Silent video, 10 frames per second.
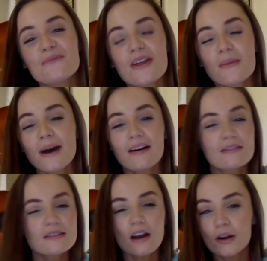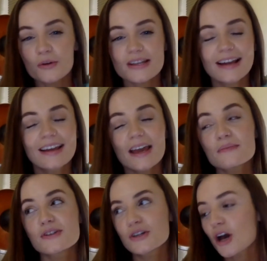with about 9 or 10
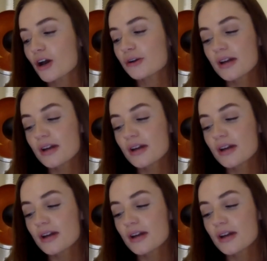games to go.